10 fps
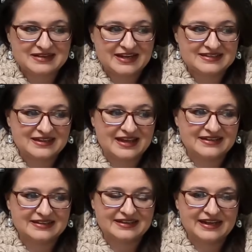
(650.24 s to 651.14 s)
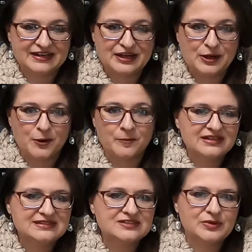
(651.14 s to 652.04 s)
I declined it and let it go.
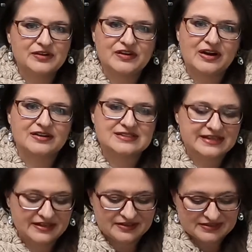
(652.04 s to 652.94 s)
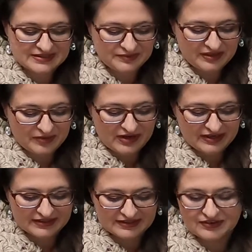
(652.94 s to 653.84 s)
Less than 24 hours later, somebody bought
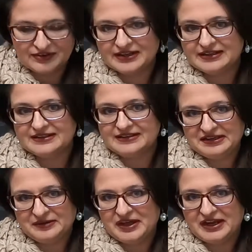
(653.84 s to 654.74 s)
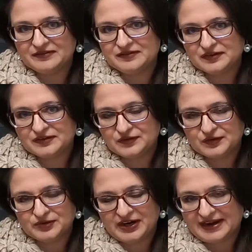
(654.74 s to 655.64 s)
it on eBay for
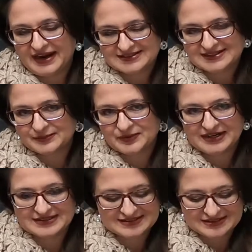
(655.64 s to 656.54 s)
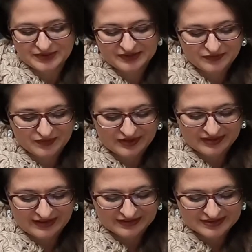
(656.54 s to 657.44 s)
full asking price at
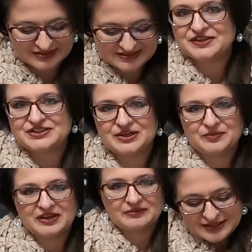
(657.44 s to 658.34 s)
$24, free shipping.